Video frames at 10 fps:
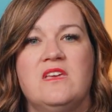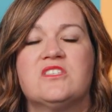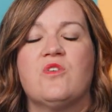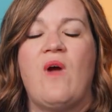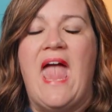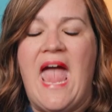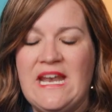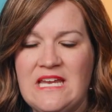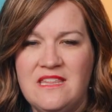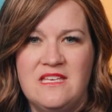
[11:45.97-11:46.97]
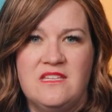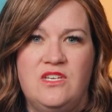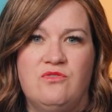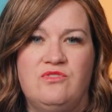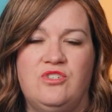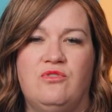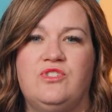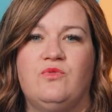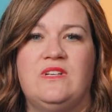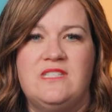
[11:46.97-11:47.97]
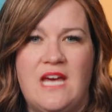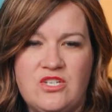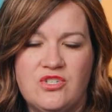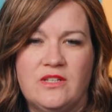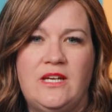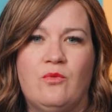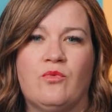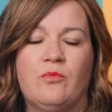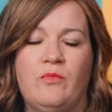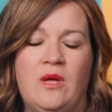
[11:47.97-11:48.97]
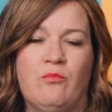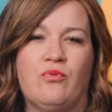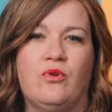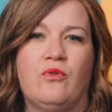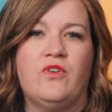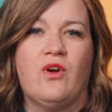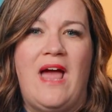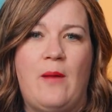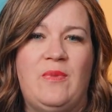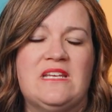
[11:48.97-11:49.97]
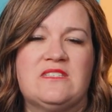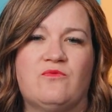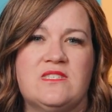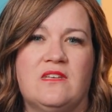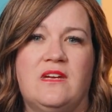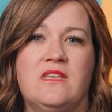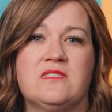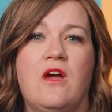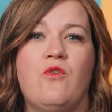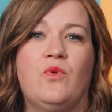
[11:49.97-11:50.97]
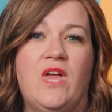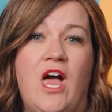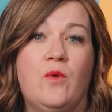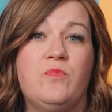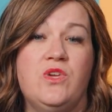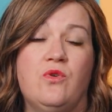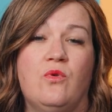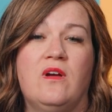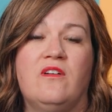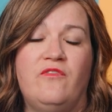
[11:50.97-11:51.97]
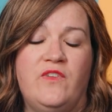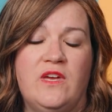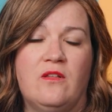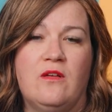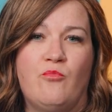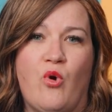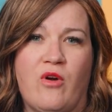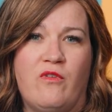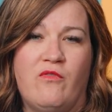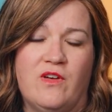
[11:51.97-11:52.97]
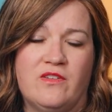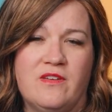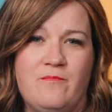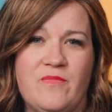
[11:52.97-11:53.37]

So anything that you do to intentionally improve your happiness and resilience will help you feel more fulfilled.